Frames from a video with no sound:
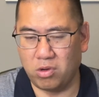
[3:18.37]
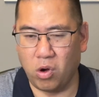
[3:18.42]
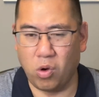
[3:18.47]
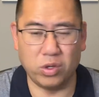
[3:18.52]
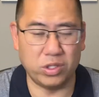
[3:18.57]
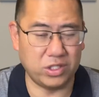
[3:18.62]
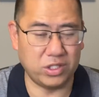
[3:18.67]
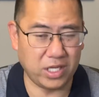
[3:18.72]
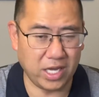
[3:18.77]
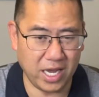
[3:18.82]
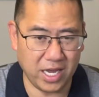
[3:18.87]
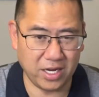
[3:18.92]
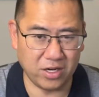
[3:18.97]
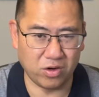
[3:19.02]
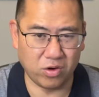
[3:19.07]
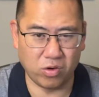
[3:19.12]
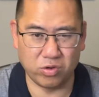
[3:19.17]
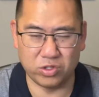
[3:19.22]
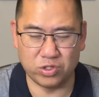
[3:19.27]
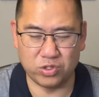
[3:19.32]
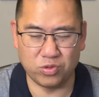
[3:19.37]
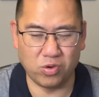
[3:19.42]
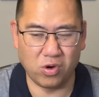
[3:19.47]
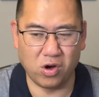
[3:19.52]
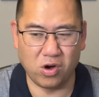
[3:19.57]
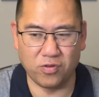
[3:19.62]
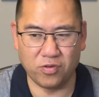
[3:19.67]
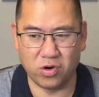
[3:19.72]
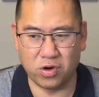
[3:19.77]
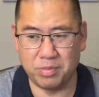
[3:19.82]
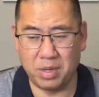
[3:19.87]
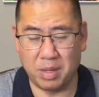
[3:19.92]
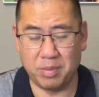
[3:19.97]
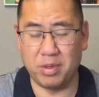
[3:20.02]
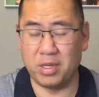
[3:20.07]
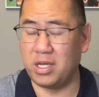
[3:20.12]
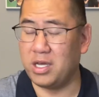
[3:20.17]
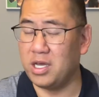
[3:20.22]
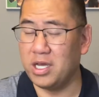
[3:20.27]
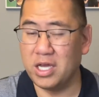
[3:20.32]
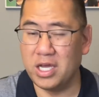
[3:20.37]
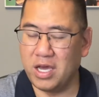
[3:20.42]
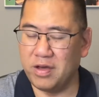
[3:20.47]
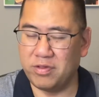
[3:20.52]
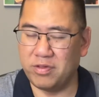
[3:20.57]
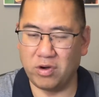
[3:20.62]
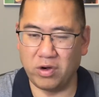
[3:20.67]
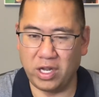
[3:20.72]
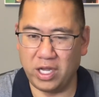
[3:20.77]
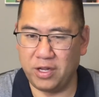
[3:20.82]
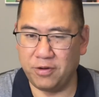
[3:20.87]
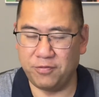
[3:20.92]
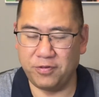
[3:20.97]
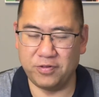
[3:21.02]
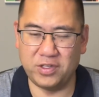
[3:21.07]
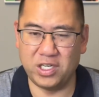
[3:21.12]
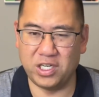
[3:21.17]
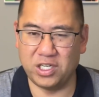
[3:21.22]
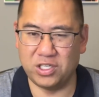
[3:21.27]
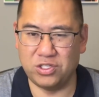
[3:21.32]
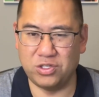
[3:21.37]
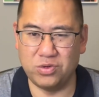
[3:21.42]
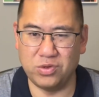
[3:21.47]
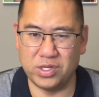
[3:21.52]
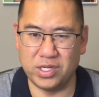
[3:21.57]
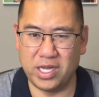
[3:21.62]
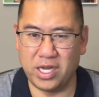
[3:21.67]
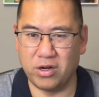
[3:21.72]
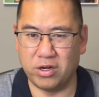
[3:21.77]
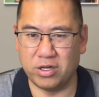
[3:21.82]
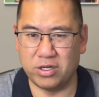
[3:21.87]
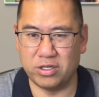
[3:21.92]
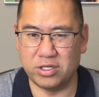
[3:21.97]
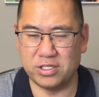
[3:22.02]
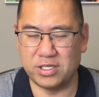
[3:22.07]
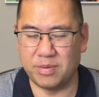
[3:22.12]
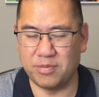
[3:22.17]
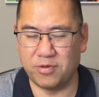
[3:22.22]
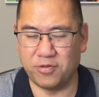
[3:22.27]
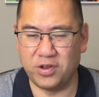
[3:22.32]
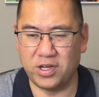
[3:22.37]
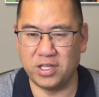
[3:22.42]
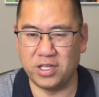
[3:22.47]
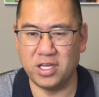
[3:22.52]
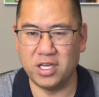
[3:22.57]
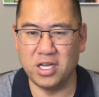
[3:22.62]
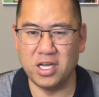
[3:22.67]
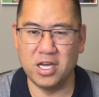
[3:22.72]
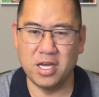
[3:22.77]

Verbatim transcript: 0 and 10 or 0 and 12, or maybe if they're 8, 15 and 2 again on December 5th,